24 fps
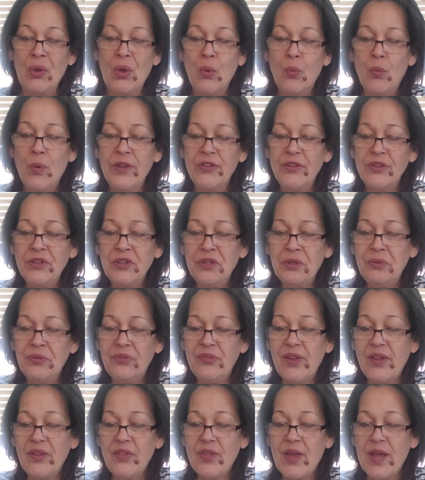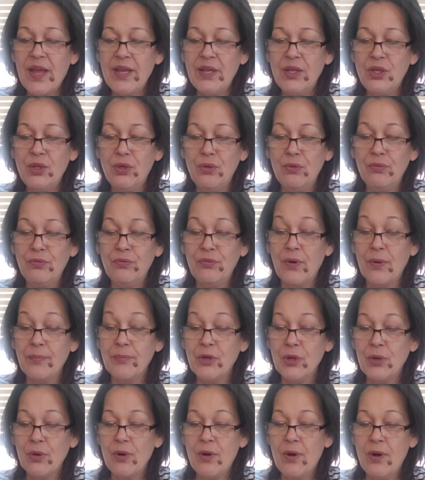Whether you say thank you from
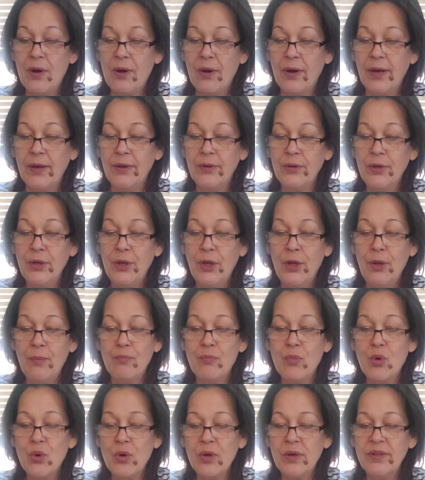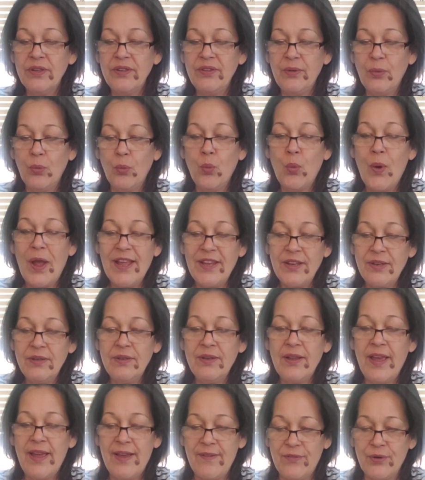your heart, more
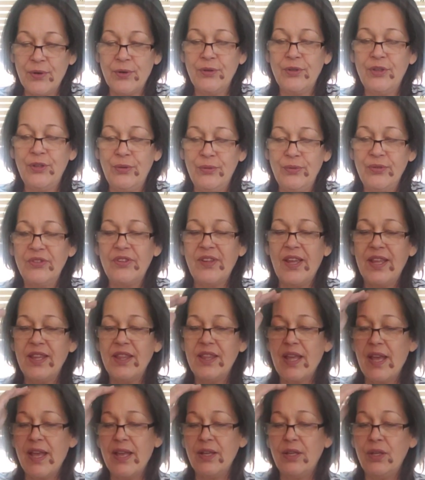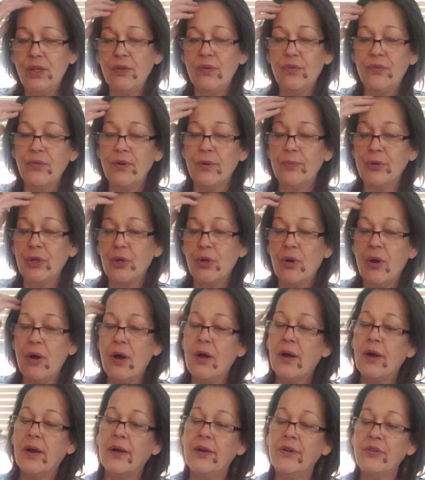whenever you say thank you from your
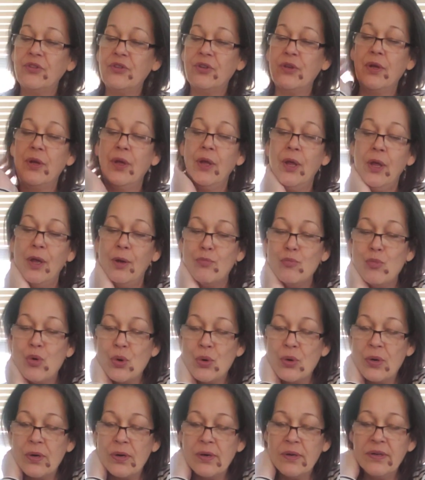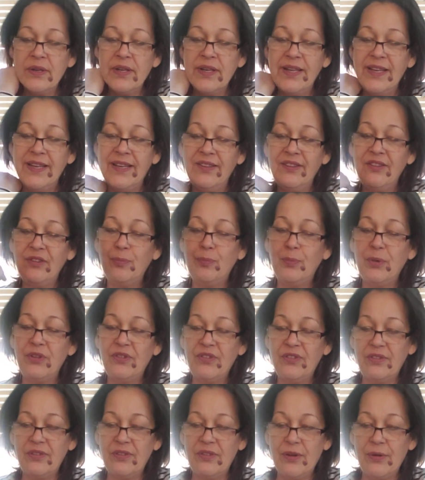heart, more is
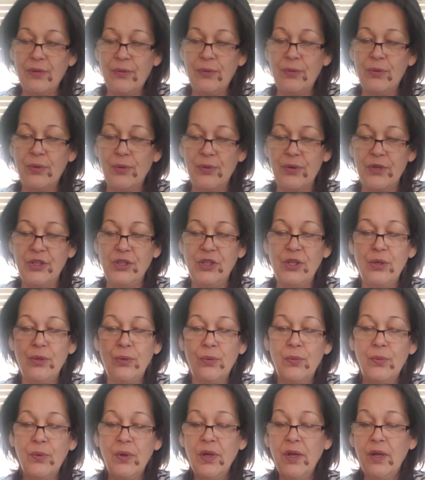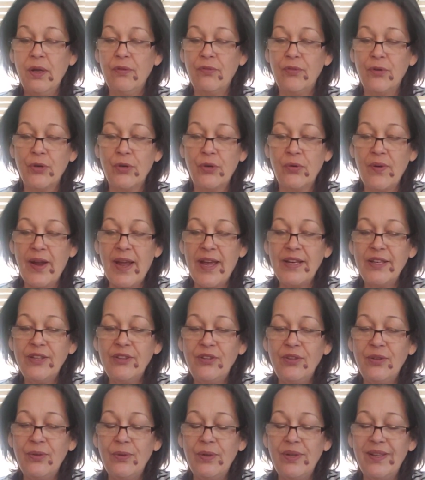bestowed on you. For
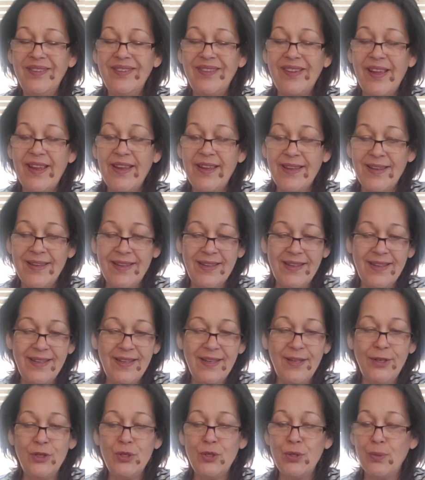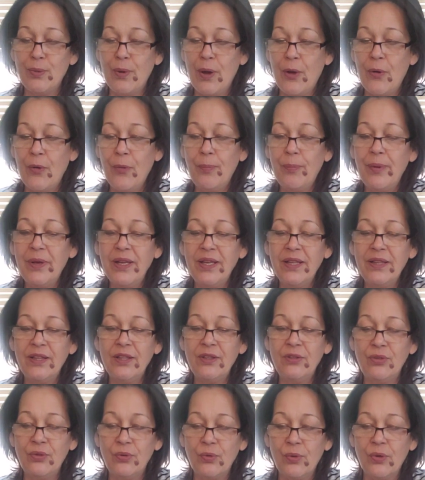gratitude is a key to opening
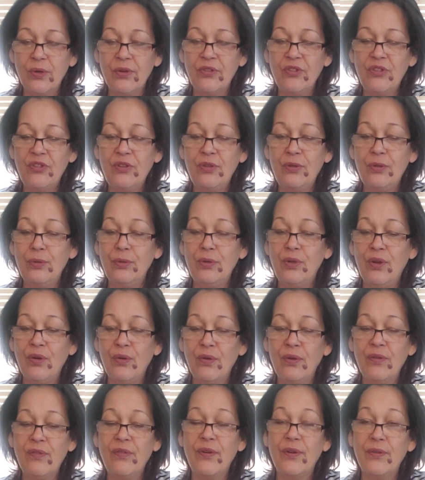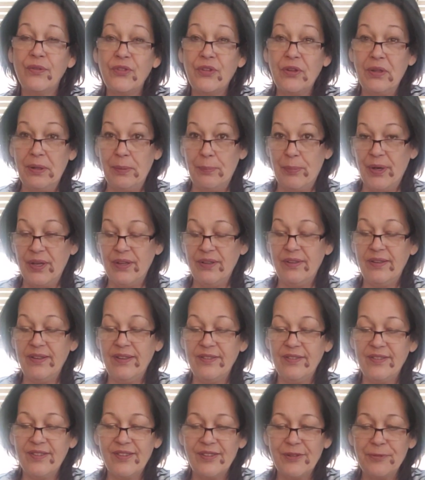the doors to universal
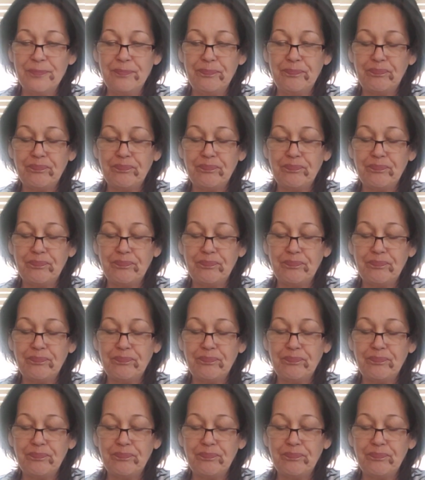abundance.